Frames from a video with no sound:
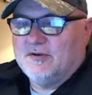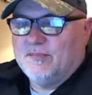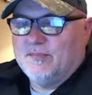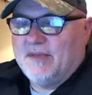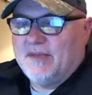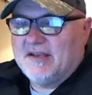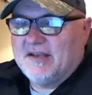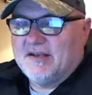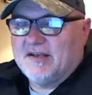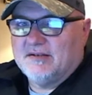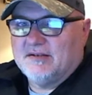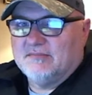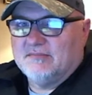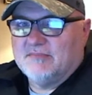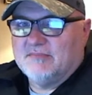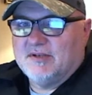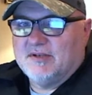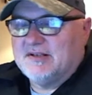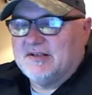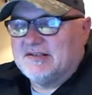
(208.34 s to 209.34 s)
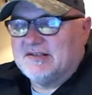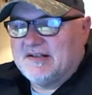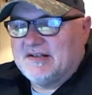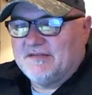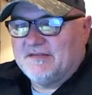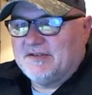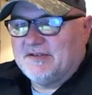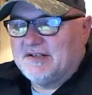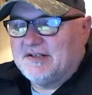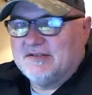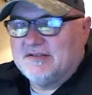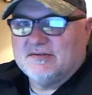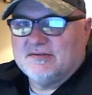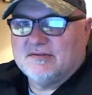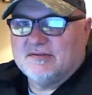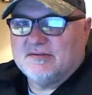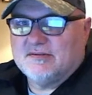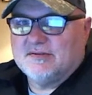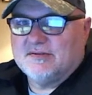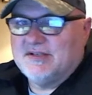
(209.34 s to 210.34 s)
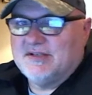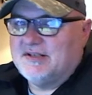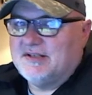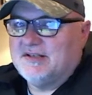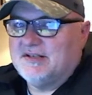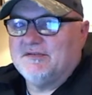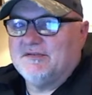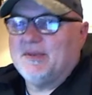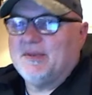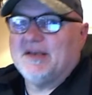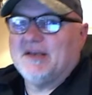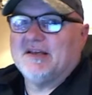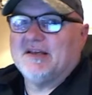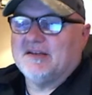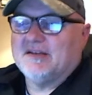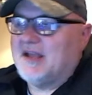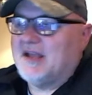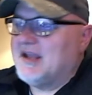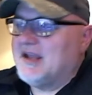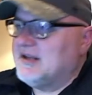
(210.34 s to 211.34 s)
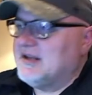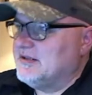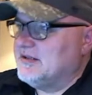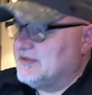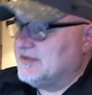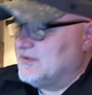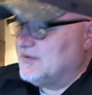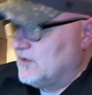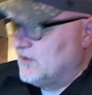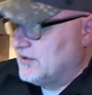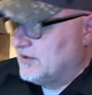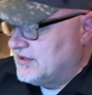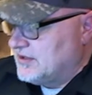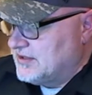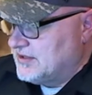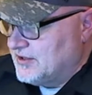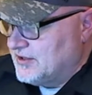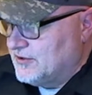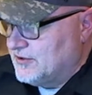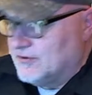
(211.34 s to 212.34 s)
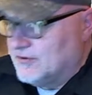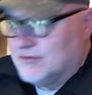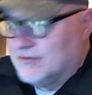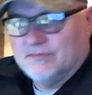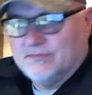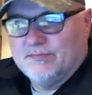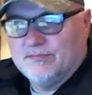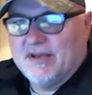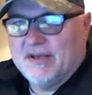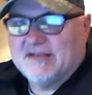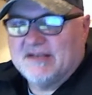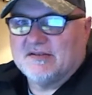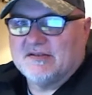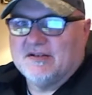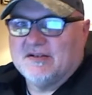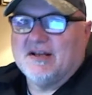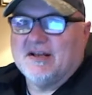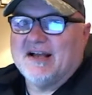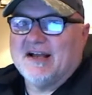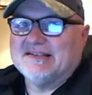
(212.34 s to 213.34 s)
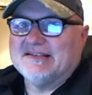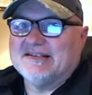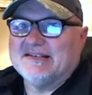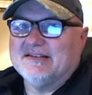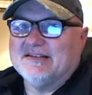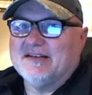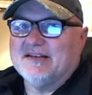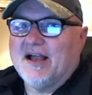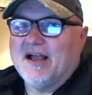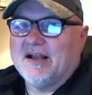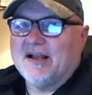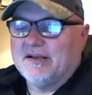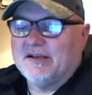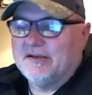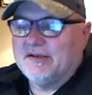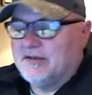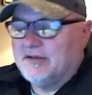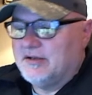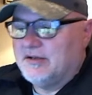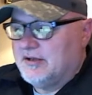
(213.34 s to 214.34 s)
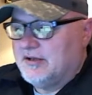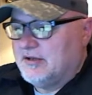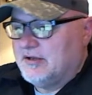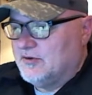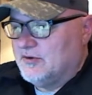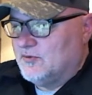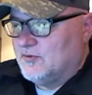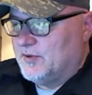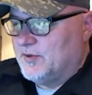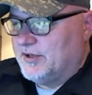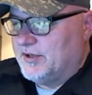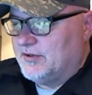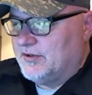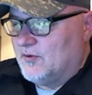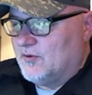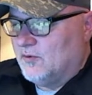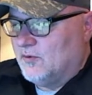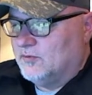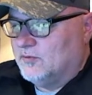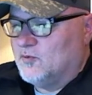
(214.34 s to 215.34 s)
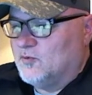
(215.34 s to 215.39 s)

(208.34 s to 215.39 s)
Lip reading: make it in the 70s, didn't even make it in the 80s. It wasn't until basically 1990 when Old